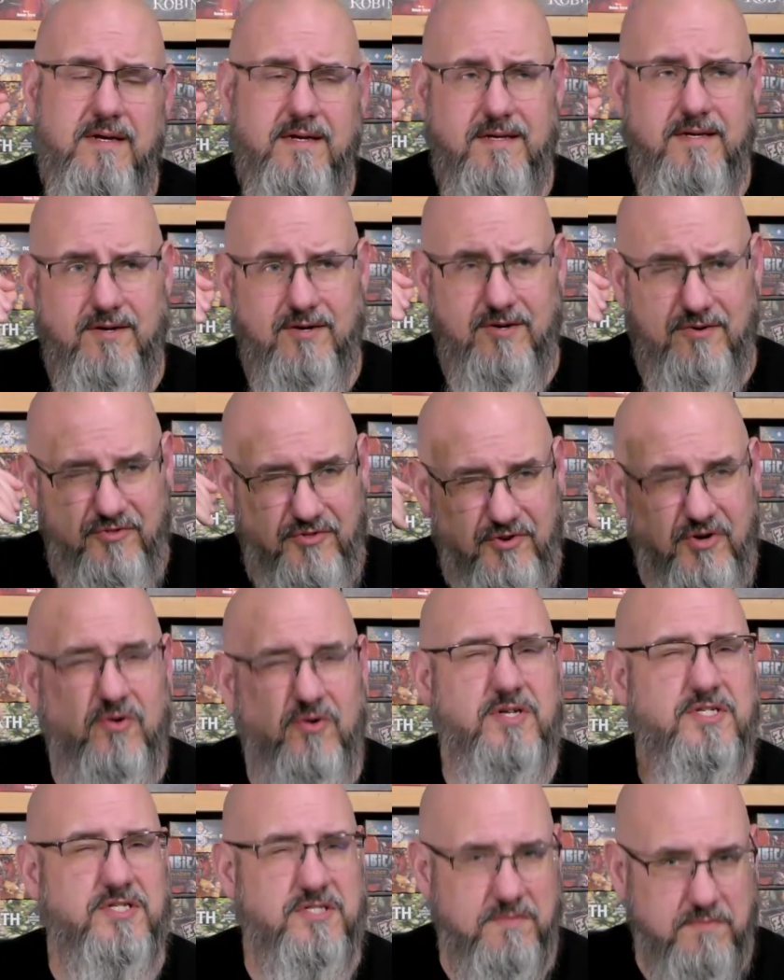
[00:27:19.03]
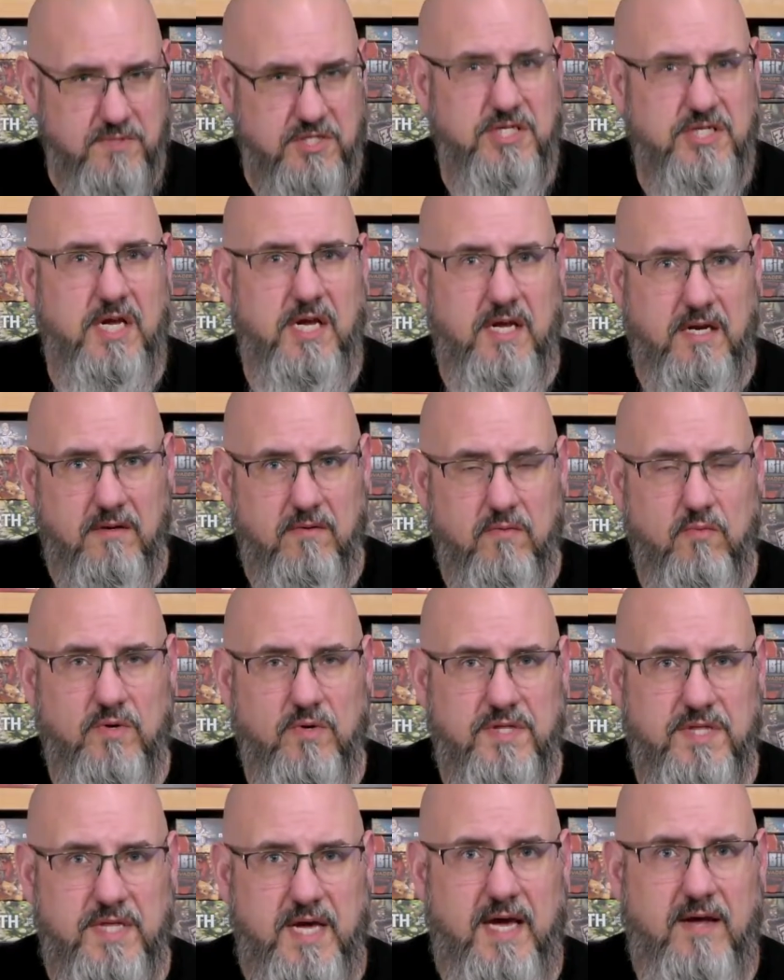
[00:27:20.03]
you're throwing some shade
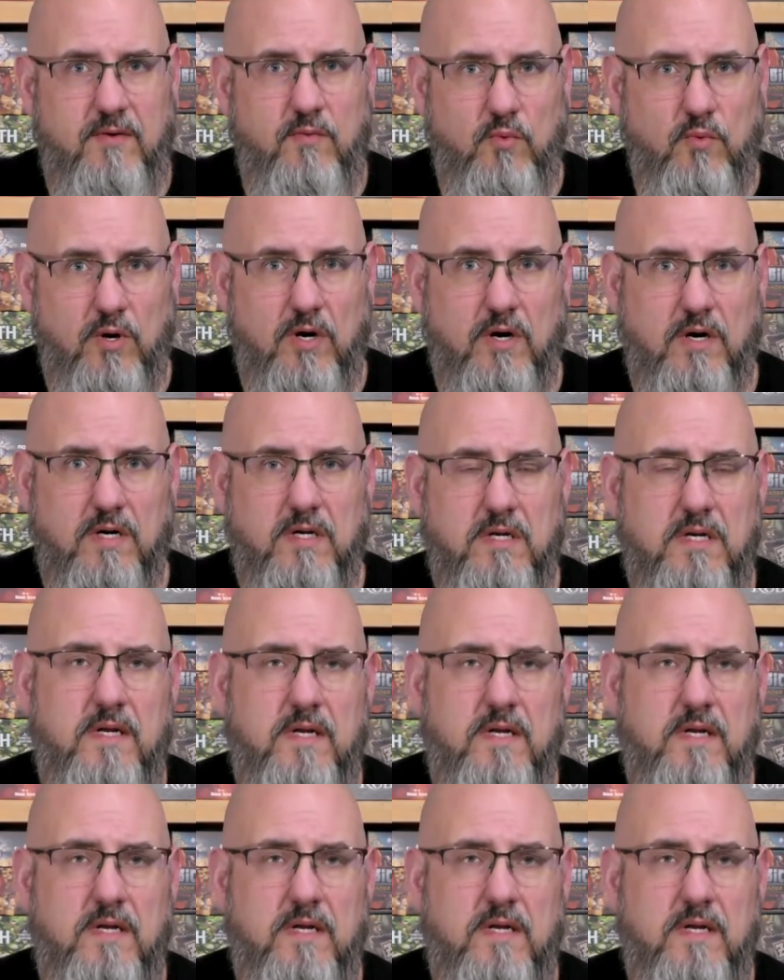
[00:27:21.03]
with that word.